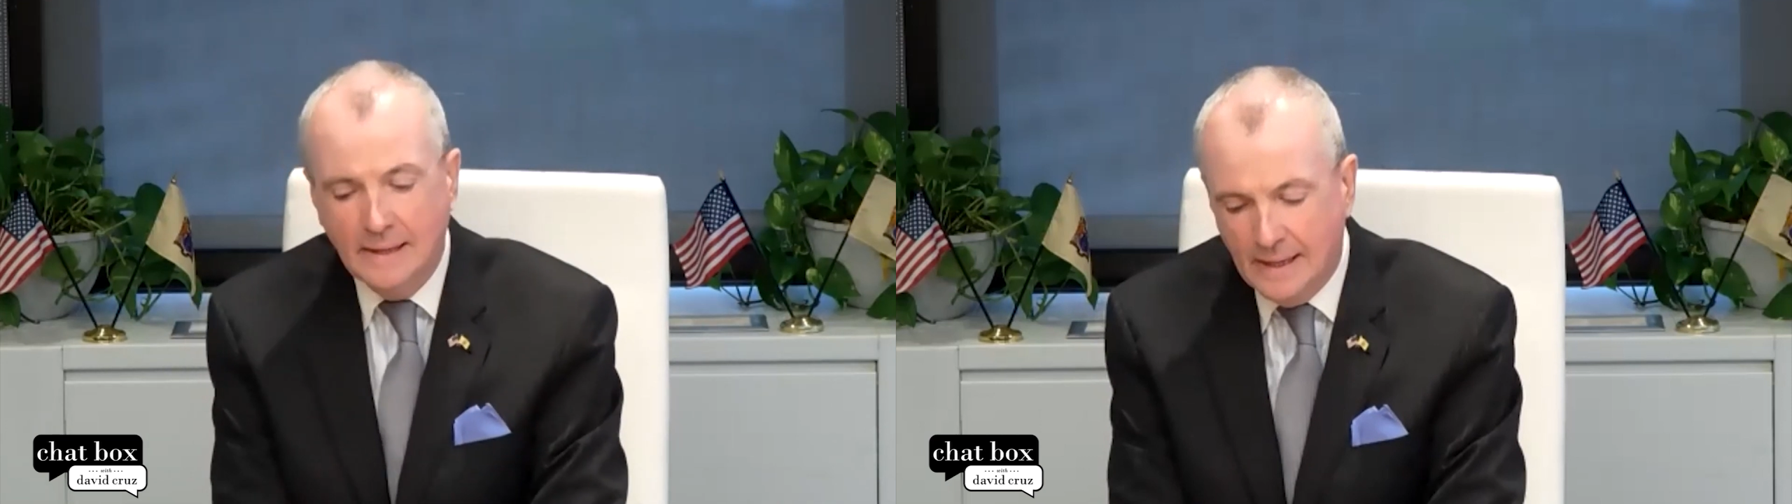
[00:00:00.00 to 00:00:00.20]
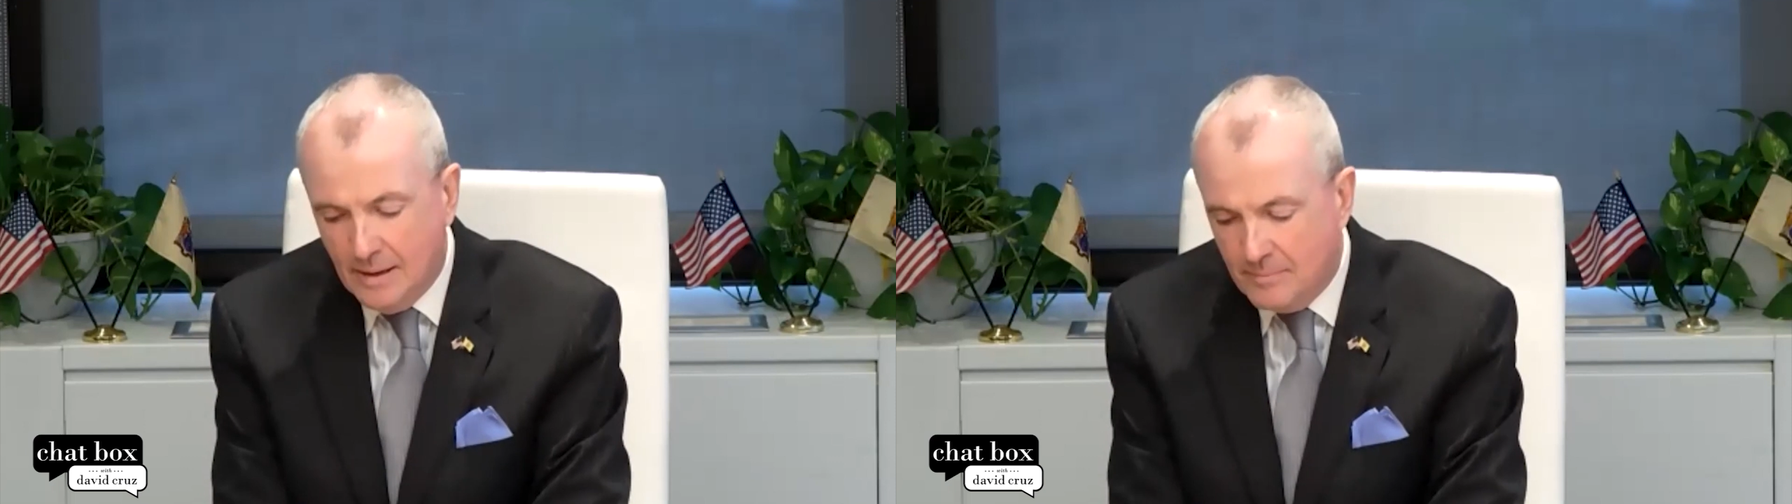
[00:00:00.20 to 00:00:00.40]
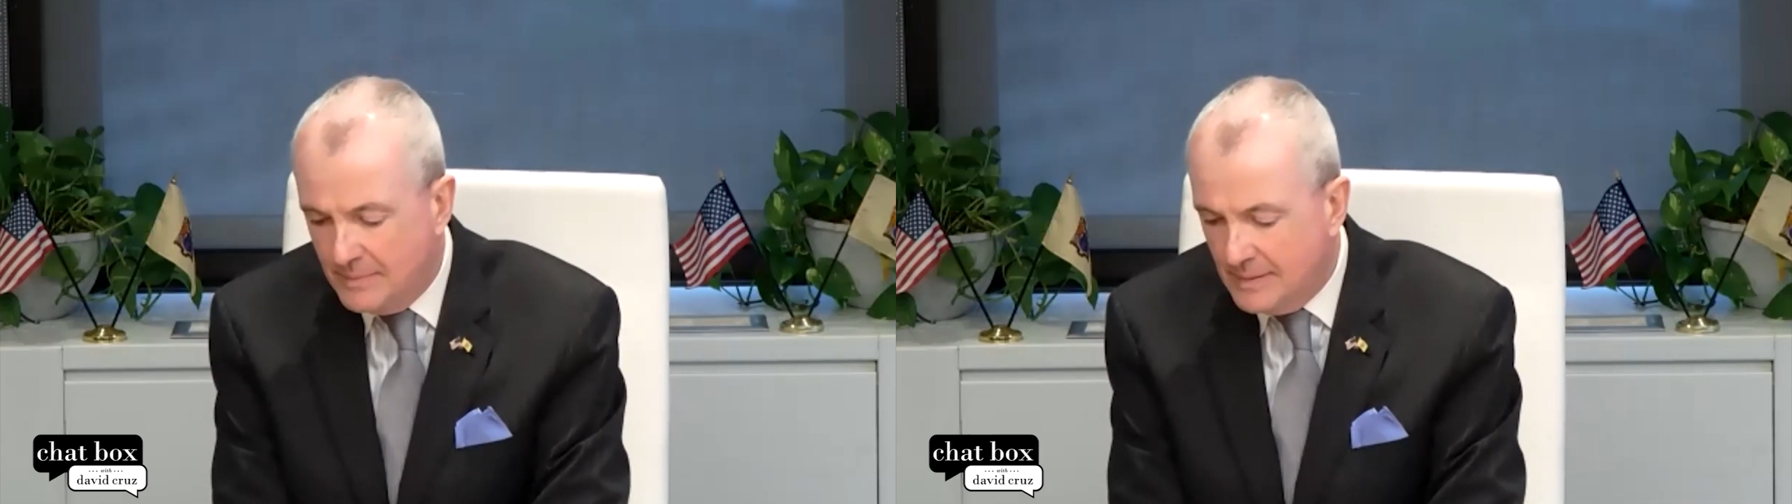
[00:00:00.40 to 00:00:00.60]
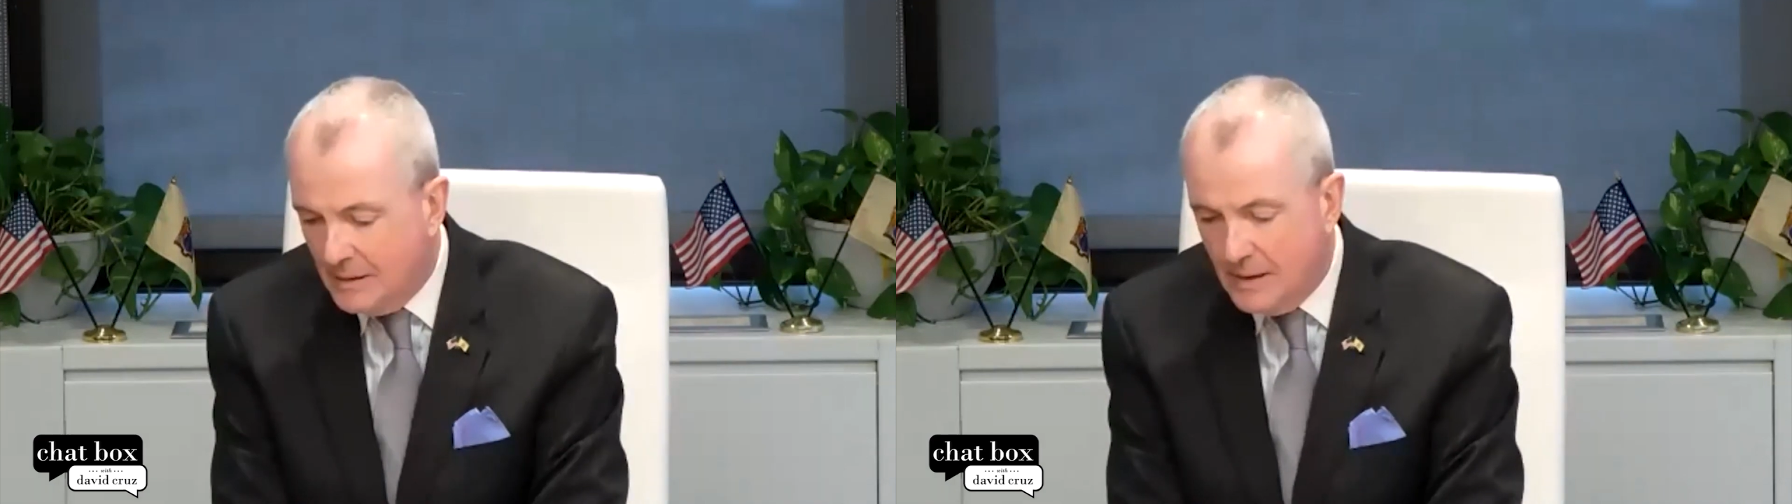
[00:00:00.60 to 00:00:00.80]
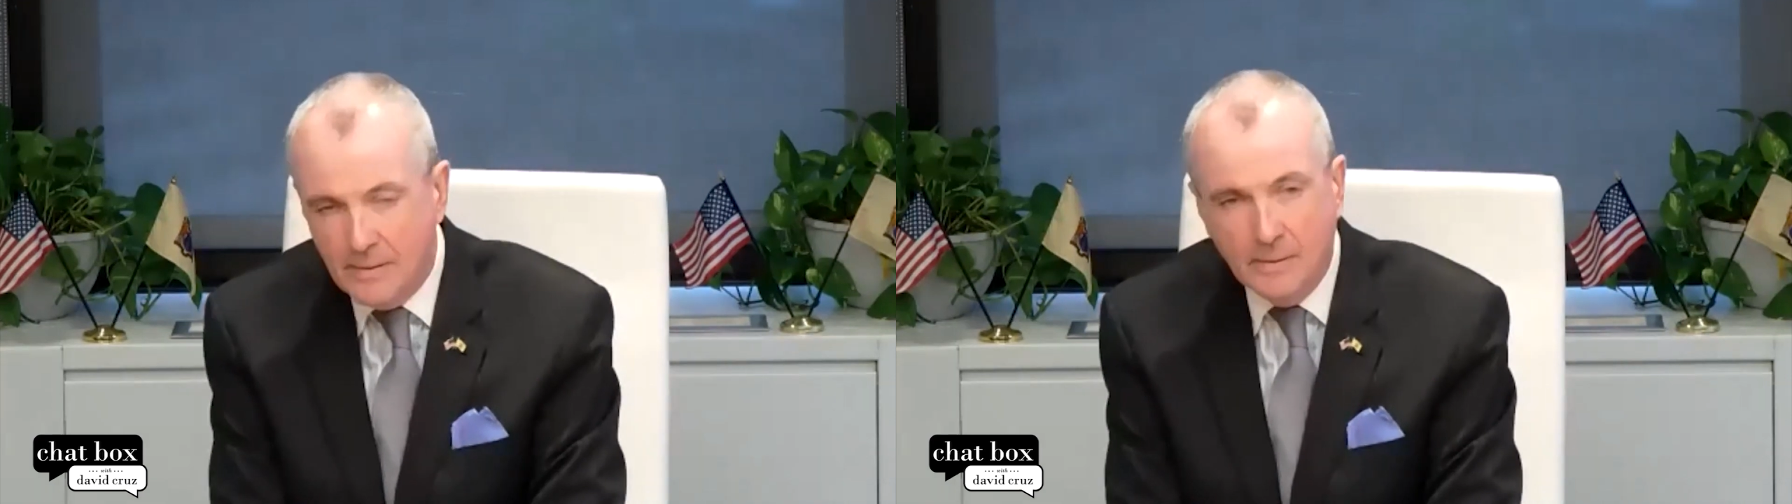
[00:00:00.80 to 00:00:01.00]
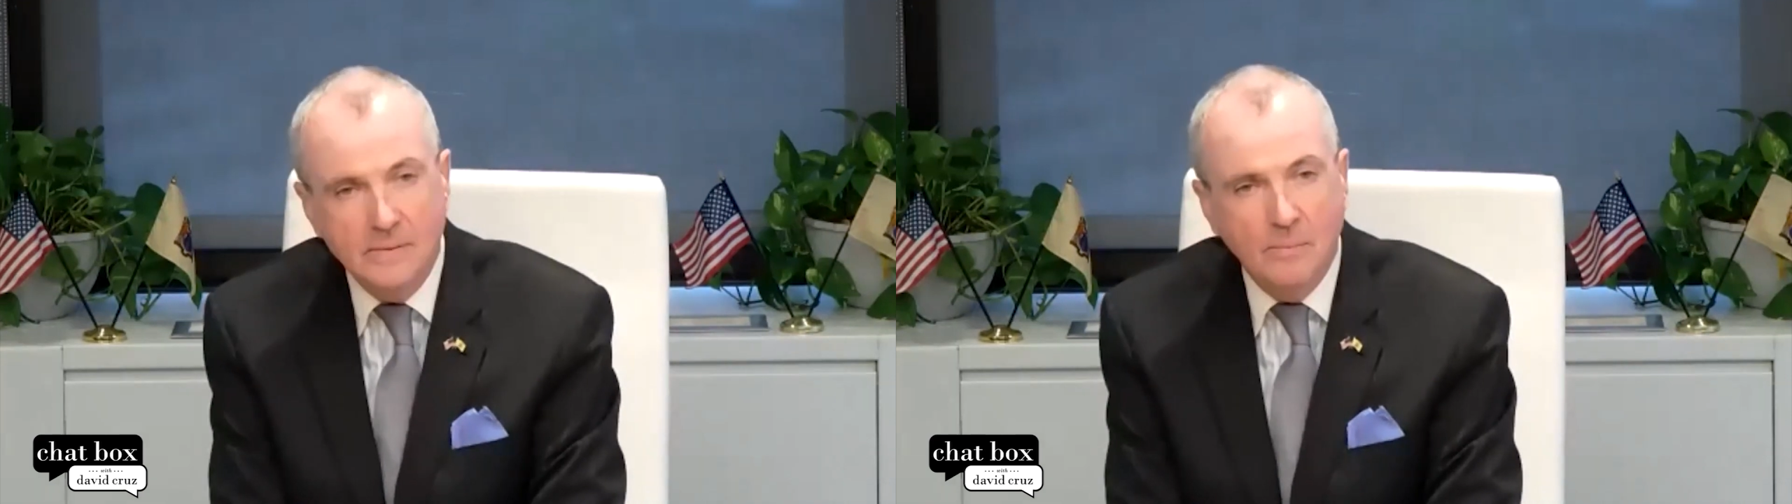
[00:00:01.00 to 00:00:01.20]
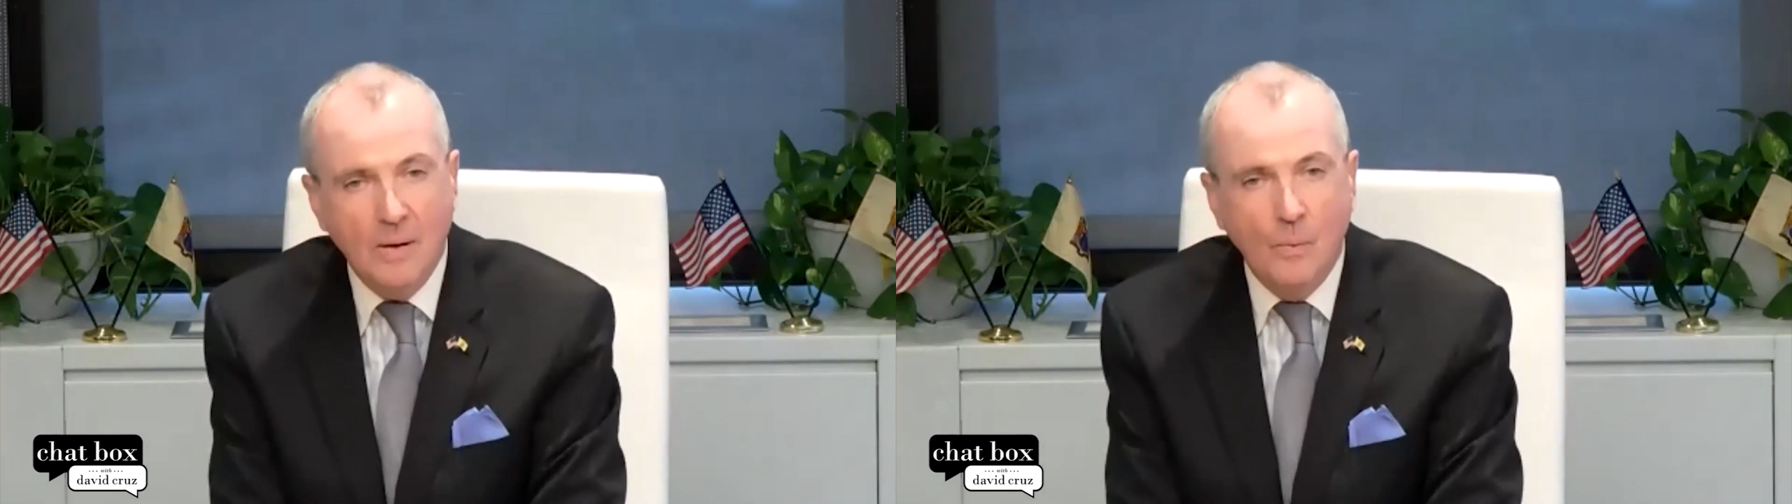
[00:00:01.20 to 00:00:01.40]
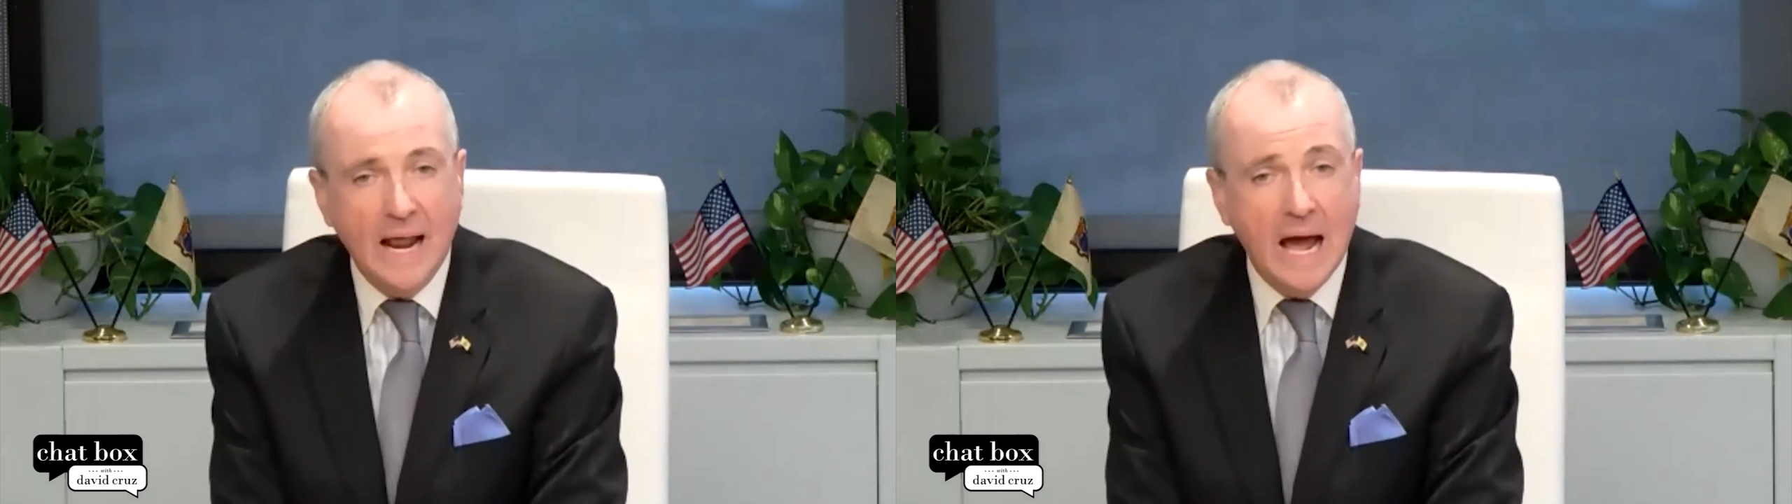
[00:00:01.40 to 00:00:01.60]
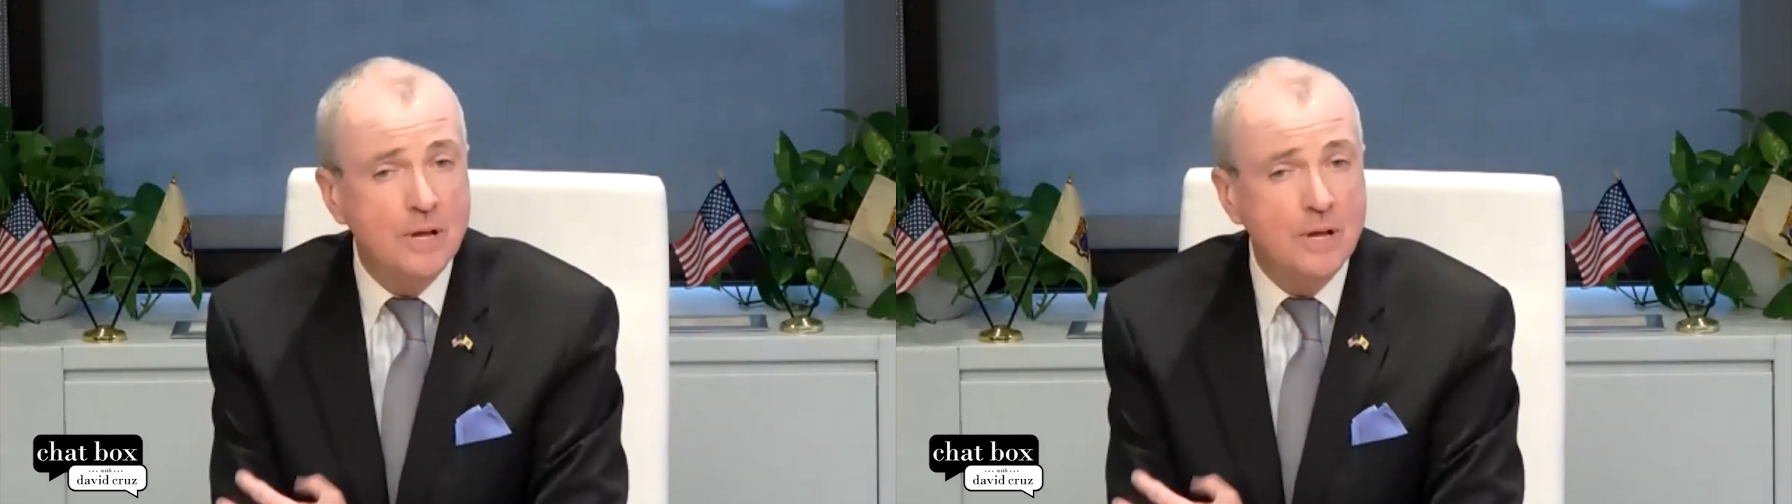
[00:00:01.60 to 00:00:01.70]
Um, so, would I